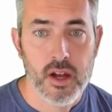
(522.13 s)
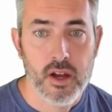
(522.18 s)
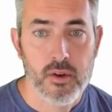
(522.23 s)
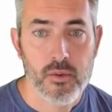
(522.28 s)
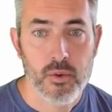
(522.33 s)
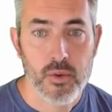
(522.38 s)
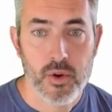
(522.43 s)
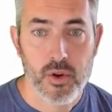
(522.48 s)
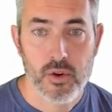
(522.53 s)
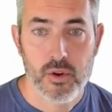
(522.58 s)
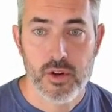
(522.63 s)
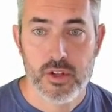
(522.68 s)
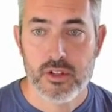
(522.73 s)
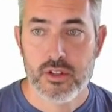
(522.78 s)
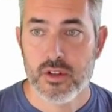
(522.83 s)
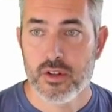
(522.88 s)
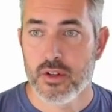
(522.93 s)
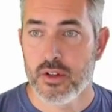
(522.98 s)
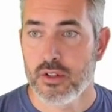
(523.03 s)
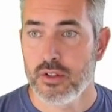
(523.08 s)
we're going to
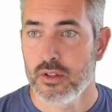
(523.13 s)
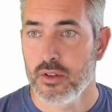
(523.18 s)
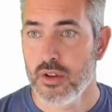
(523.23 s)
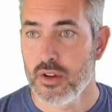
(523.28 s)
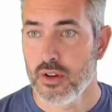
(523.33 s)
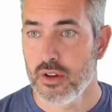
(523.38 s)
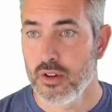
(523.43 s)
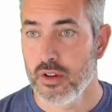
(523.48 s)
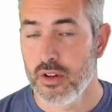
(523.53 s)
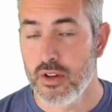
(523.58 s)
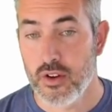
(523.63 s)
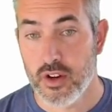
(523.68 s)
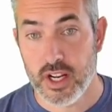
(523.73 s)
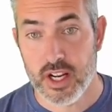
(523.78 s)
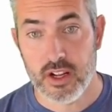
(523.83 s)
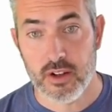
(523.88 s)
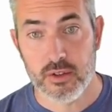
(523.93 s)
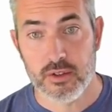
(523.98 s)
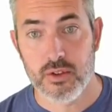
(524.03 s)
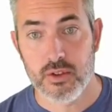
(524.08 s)
go to you're gonna
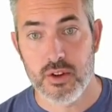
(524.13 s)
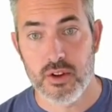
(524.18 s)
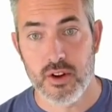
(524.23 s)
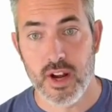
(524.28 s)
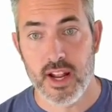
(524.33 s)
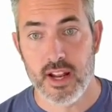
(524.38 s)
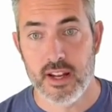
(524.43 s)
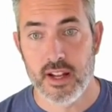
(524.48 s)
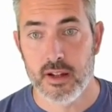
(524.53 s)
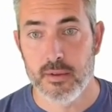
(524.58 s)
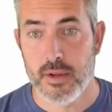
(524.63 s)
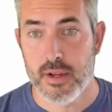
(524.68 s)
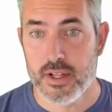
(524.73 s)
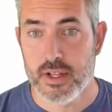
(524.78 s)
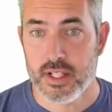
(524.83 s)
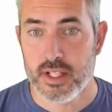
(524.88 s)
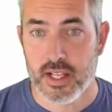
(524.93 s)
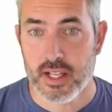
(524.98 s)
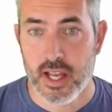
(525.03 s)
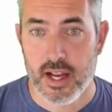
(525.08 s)
go to your
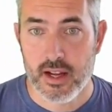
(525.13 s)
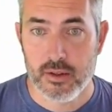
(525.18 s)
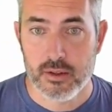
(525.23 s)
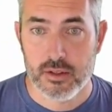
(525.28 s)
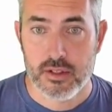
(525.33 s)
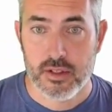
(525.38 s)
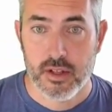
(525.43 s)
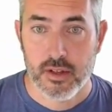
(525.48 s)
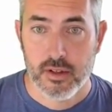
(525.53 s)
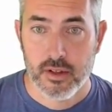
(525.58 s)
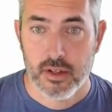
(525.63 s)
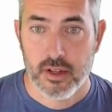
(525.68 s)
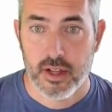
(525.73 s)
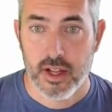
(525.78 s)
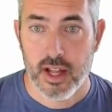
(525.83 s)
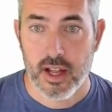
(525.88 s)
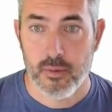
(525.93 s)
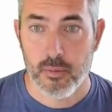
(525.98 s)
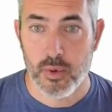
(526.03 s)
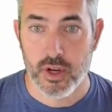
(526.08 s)
AWS account,
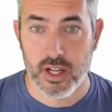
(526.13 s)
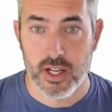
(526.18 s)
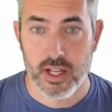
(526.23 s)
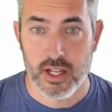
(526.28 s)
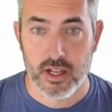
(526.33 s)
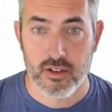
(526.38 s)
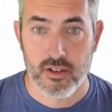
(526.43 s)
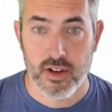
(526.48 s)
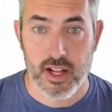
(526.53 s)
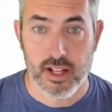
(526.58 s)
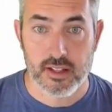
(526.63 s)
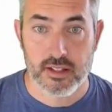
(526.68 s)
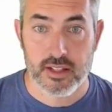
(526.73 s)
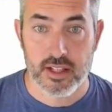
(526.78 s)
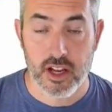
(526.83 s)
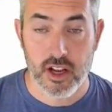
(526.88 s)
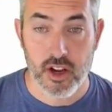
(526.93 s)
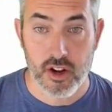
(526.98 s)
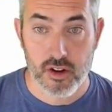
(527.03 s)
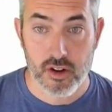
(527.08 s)
and we're gonna create
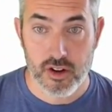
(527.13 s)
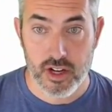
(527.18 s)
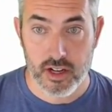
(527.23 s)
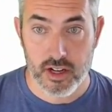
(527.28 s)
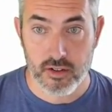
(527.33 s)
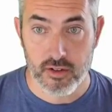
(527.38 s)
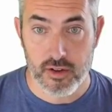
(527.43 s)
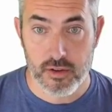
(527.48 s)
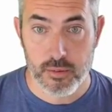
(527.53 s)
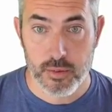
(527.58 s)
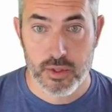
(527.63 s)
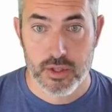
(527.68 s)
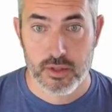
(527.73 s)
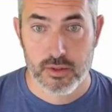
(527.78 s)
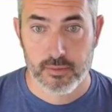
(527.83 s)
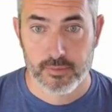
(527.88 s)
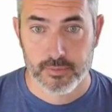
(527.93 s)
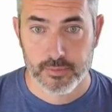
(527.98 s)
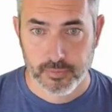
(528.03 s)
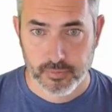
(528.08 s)
security groups.
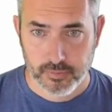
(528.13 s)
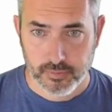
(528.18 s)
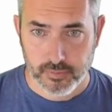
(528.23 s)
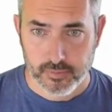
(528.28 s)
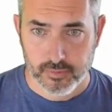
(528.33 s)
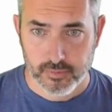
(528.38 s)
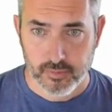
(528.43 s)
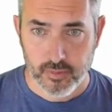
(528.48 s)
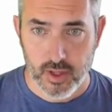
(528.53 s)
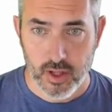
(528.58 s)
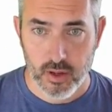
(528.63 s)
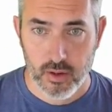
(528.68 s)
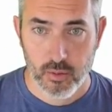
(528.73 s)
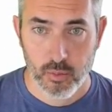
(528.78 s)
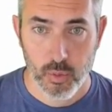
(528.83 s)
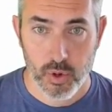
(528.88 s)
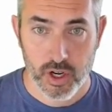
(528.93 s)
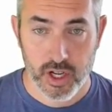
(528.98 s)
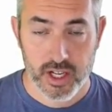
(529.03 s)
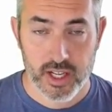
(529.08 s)

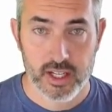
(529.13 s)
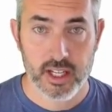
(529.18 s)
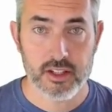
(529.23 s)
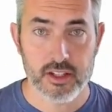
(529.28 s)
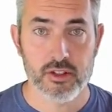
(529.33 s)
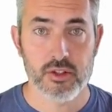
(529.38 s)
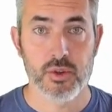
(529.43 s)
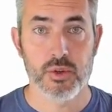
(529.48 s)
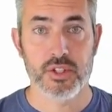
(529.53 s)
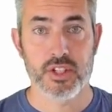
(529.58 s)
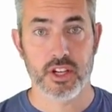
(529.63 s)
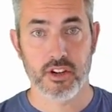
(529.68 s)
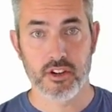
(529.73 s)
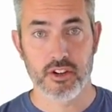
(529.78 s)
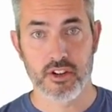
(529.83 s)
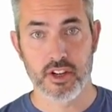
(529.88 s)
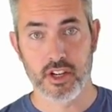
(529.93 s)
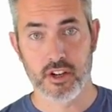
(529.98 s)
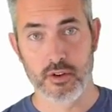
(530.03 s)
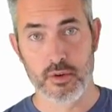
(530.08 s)
We're gonna need 2
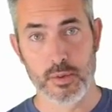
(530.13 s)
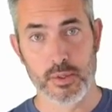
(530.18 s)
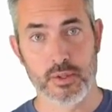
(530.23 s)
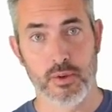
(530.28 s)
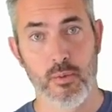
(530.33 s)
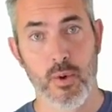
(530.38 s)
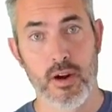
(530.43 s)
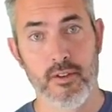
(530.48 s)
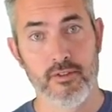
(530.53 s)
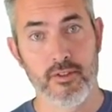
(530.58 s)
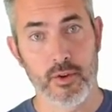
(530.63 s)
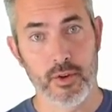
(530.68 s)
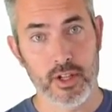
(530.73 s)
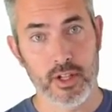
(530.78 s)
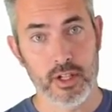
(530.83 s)
security groups, one for the